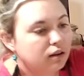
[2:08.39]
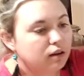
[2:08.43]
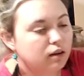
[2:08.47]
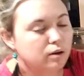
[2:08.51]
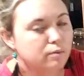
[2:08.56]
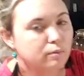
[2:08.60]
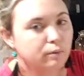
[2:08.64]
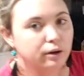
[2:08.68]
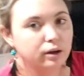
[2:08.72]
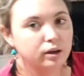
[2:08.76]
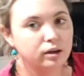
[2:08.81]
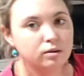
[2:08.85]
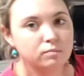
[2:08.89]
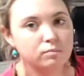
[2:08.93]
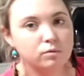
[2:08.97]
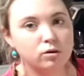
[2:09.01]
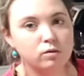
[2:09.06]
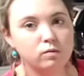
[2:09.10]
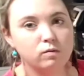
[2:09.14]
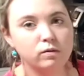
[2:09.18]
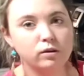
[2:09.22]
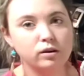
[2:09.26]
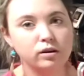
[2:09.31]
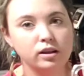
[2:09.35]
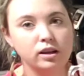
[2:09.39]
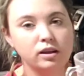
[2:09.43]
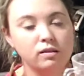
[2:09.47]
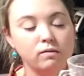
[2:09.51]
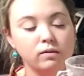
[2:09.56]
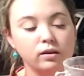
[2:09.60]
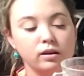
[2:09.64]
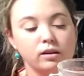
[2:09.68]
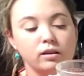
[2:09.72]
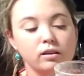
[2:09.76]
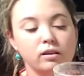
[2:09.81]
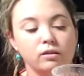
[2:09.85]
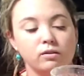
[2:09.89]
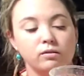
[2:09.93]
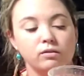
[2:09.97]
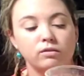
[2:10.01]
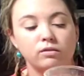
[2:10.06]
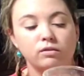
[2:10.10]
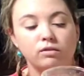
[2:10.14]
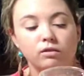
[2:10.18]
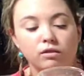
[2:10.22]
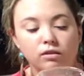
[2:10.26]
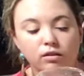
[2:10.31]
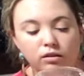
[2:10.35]
I'm going to come over even
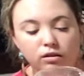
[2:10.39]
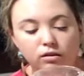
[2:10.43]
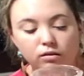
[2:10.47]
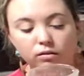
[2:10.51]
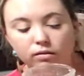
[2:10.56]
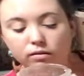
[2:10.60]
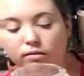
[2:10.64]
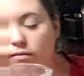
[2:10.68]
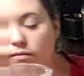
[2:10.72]
closer to you.